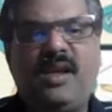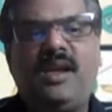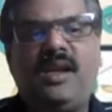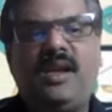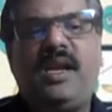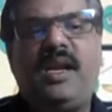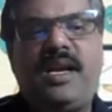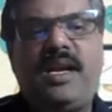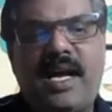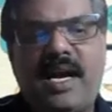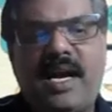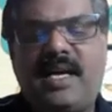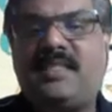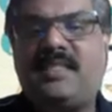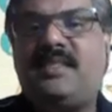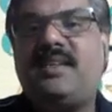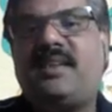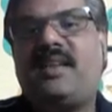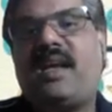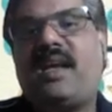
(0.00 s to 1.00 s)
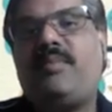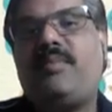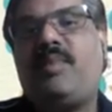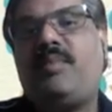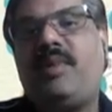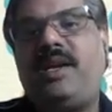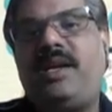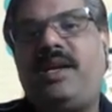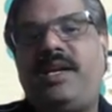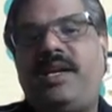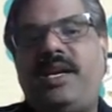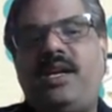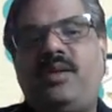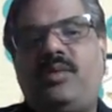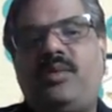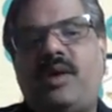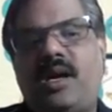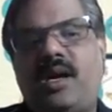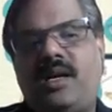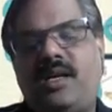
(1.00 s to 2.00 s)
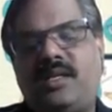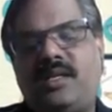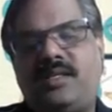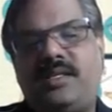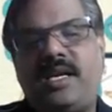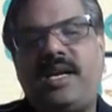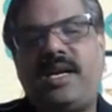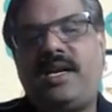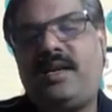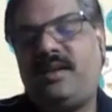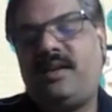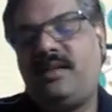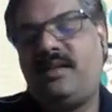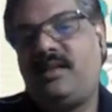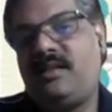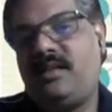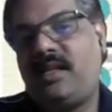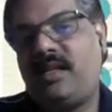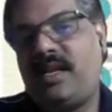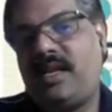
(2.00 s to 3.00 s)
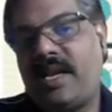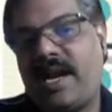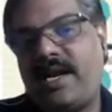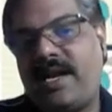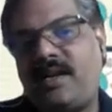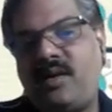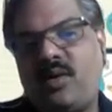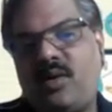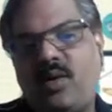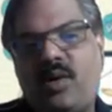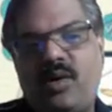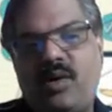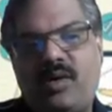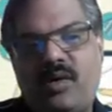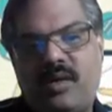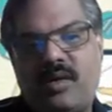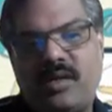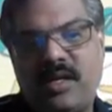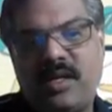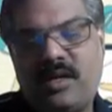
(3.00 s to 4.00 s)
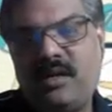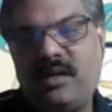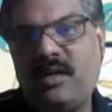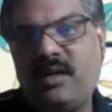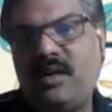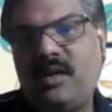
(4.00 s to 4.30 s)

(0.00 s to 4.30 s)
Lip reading: it has the capability to understand the lat long or the